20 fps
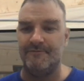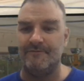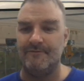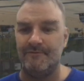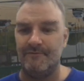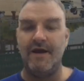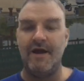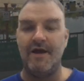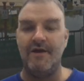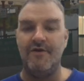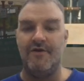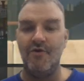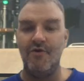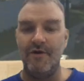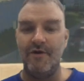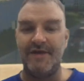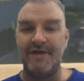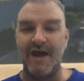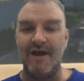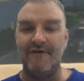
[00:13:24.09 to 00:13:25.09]
And at
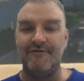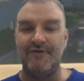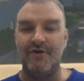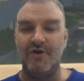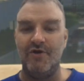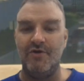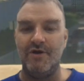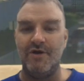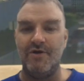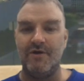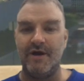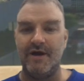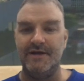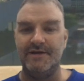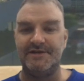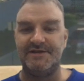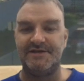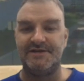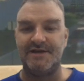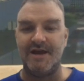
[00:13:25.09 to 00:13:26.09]
North Avenue, you
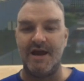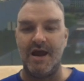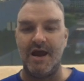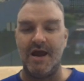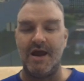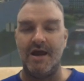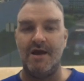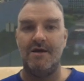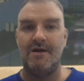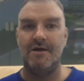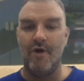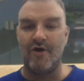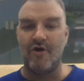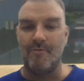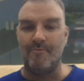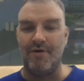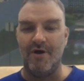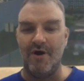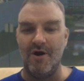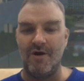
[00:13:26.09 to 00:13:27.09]
can see
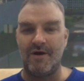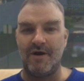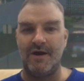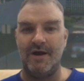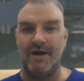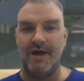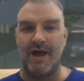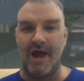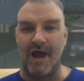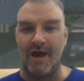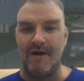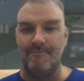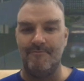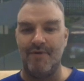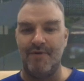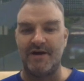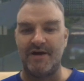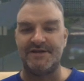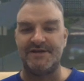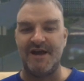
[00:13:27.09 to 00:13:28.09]
Wicker Park and
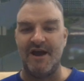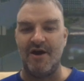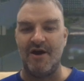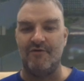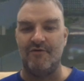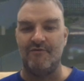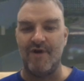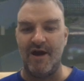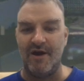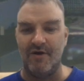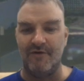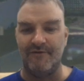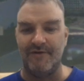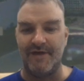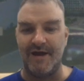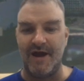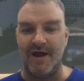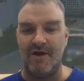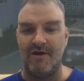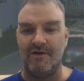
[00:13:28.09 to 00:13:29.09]
Bucktown right over
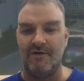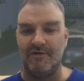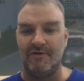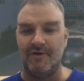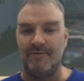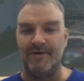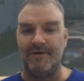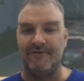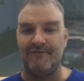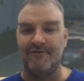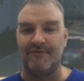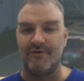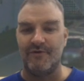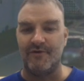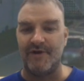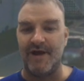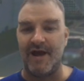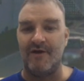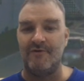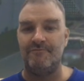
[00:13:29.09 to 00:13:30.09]
there, a little bit
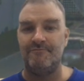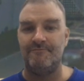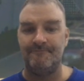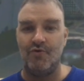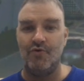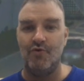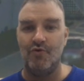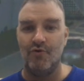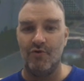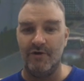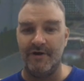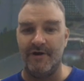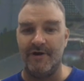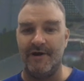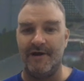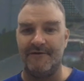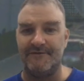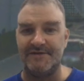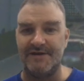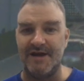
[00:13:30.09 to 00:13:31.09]
further down. Cool
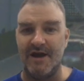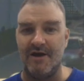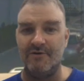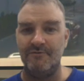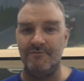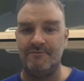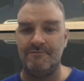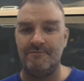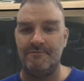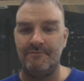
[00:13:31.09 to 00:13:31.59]
area of town.